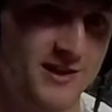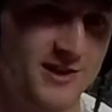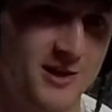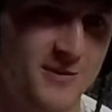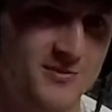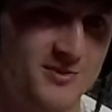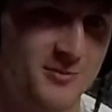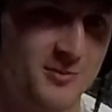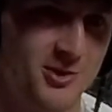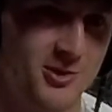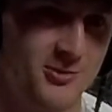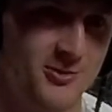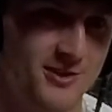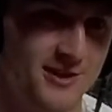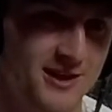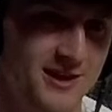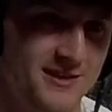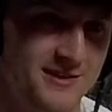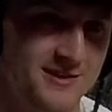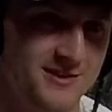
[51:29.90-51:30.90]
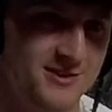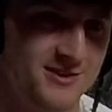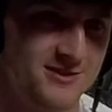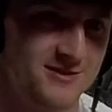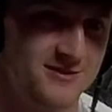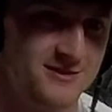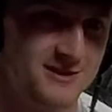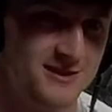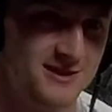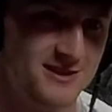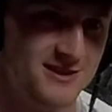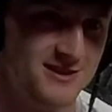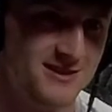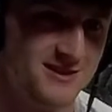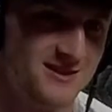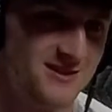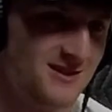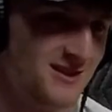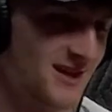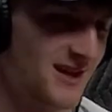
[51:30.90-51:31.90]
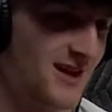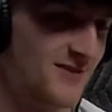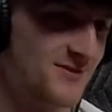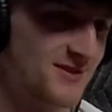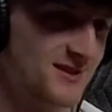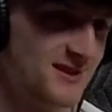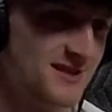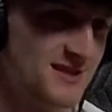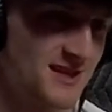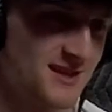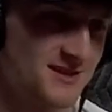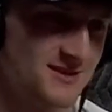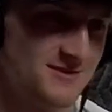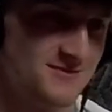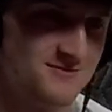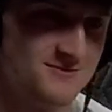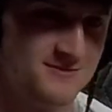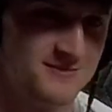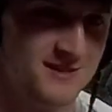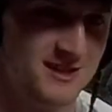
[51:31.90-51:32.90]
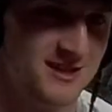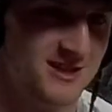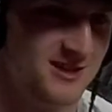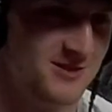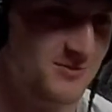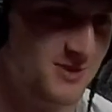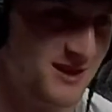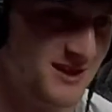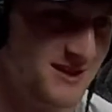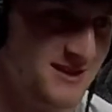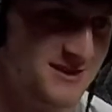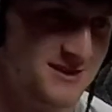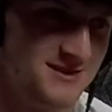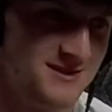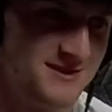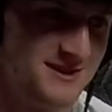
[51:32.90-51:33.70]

Wake up tomorrow or not. You know, like after this, I could get hit by a